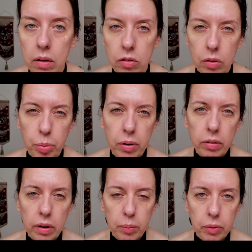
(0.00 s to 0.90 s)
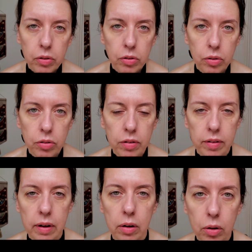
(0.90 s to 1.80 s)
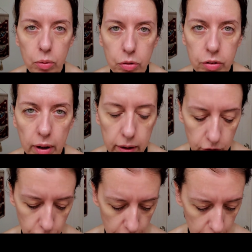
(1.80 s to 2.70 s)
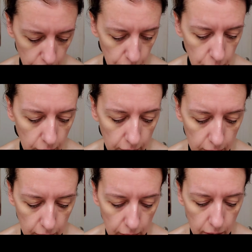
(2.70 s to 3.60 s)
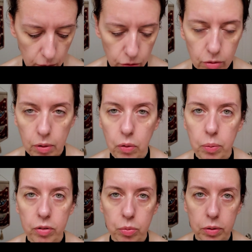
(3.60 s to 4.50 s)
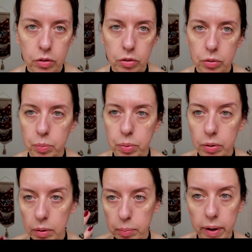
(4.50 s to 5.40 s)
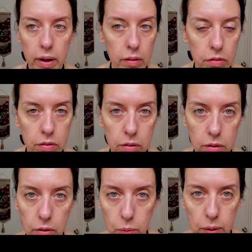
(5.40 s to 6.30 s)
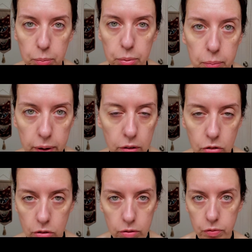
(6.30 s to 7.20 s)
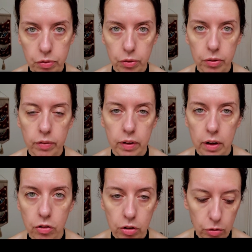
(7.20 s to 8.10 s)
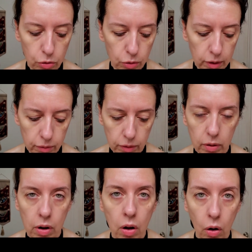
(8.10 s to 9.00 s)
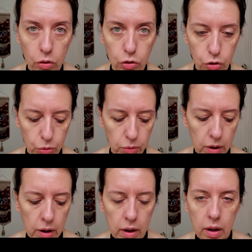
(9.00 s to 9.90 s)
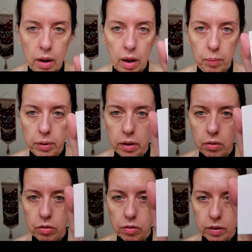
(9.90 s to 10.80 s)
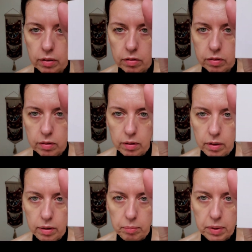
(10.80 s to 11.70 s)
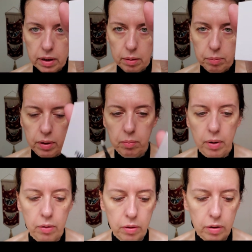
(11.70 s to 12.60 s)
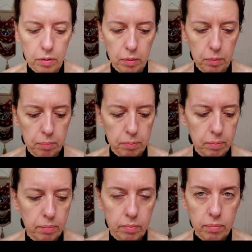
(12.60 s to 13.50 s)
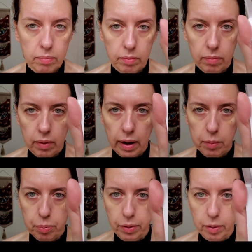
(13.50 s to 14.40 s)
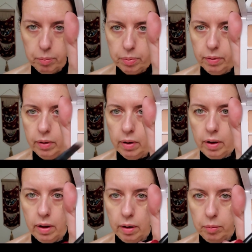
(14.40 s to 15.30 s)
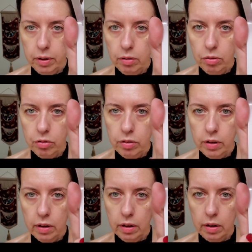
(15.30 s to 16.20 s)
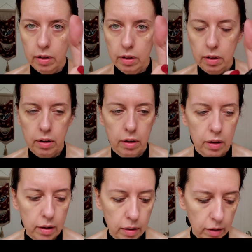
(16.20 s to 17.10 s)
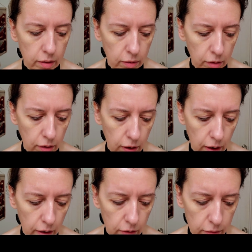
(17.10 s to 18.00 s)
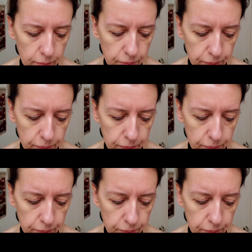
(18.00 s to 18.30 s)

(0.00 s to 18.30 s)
So the product that I'm going to use is a loose eyeshadow, and I always want to put a base, you want a base for the eyeshadow to grab onto. I want to use this Makeup by Mario eye prep. I want to use the darker color